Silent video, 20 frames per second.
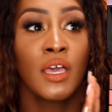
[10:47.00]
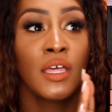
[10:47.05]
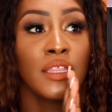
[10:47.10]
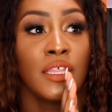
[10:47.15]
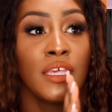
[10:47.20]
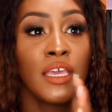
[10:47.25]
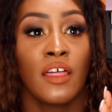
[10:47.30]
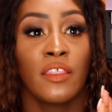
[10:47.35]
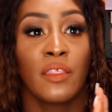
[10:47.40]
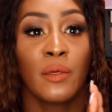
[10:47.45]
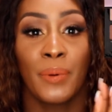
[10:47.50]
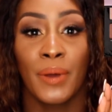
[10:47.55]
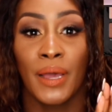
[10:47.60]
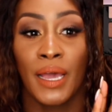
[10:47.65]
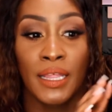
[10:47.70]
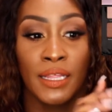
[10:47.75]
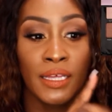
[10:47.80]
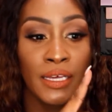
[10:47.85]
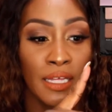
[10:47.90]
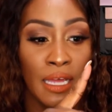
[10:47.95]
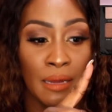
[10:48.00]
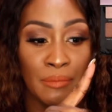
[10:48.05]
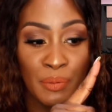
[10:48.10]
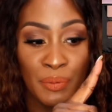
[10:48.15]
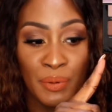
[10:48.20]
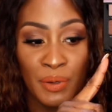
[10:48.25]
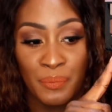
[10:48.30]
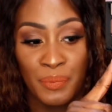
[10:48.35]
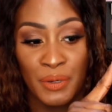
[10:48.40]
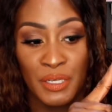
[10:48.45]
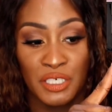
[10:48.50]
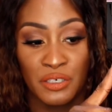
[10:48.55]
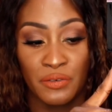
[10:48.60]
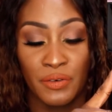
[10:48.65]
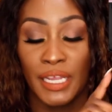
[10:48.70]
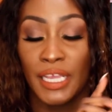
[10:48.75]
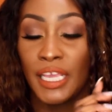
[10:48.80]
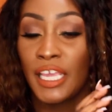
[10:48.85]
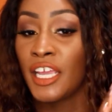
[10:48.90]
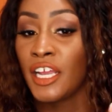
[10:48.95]
the other palette. I'm gonna put a picture
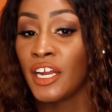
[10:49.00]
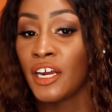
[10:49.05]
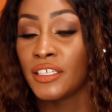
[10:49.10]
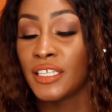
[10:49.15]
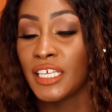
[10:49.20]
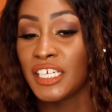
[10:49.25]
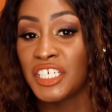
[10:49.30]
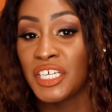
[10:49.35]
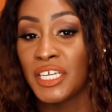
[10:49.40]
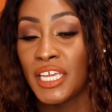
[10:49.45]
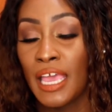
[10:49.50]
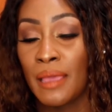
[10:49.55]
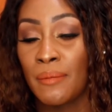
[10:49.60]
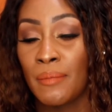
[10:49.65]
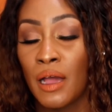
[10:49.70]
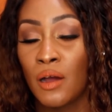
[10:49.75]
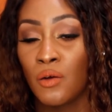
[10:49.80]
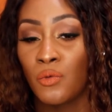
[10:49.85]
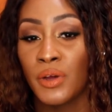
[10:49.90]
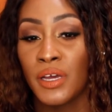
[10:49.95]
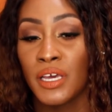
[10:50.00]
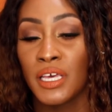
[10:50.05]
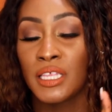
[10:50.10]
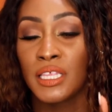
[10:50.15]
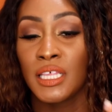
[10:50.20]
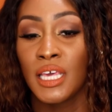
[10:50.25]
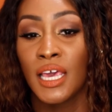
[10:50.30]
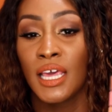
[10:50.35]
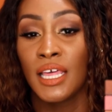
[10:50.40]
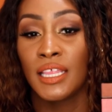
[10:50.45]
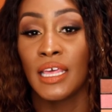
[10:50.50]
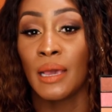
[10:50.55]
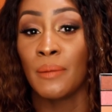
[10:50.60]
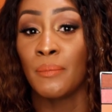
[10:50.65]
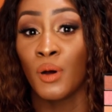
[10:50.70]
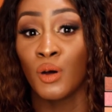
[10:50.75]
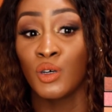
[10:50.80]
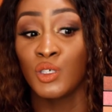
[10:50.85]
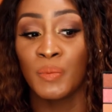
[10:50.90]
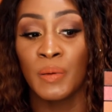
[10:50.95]
right here that she came out with that
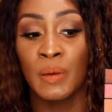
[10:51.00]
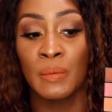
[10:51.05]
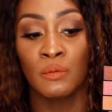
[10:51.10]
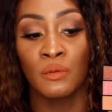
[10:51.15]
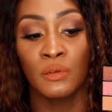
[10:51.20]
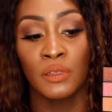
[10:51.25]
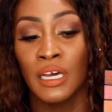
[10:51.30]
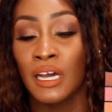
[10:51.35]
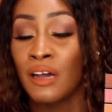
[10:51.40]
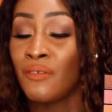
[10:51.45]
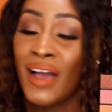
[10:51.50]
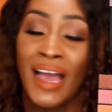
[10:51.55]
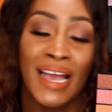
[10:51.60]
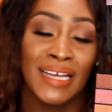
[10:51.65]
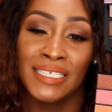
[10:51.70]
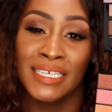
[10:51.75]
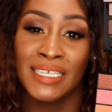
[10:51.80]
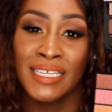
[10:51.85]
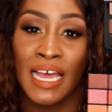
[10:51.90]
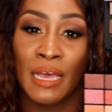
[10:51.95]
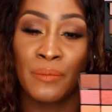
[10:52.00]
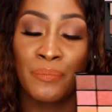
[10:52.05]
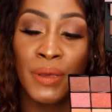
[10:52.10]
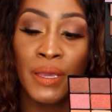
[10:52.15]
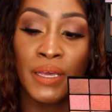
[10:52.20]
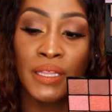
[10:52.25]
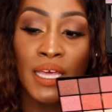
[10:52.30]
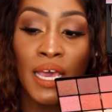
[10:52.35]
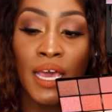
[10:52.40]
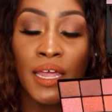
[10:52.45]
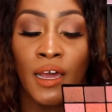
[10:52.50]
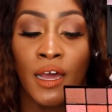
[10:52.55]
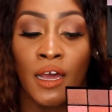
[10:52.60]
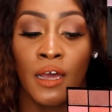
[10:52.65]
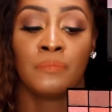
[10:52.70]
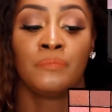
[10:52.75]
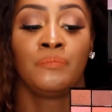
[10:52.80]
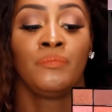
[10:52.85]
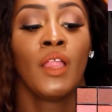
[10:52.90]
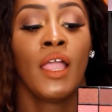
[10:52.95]
most people love. I did not pick that
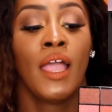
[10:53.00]
up.